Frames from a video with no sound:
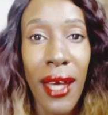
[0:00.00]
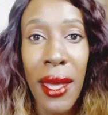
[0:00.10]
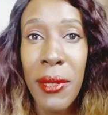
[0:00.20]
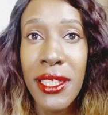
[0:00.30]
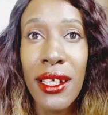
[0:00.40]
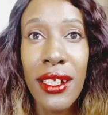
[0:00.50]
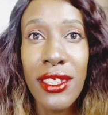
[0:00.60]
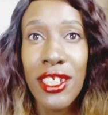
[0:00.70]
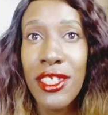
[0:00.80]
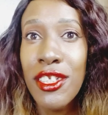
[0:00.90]
I
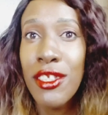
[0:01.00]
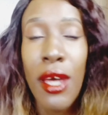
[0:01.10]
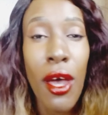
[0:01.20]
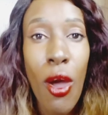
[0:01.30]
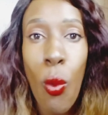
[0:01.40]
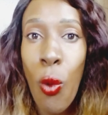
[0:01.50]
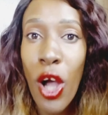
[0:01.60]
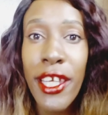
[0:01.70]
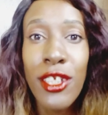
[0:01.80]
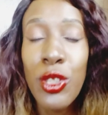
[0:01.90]
basically just
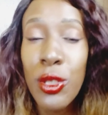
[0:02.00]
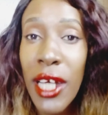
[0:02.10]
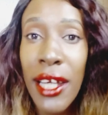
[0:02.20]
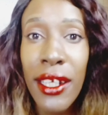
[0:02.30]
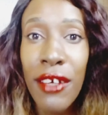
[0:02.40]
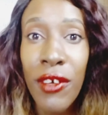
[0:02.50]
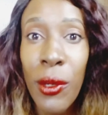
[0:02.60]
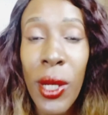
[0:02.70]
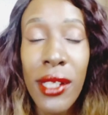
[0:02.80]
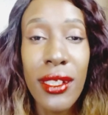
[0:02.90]
walk into Uganda if I
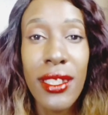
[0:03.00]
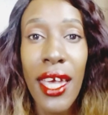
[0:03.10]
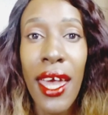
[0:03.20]
want.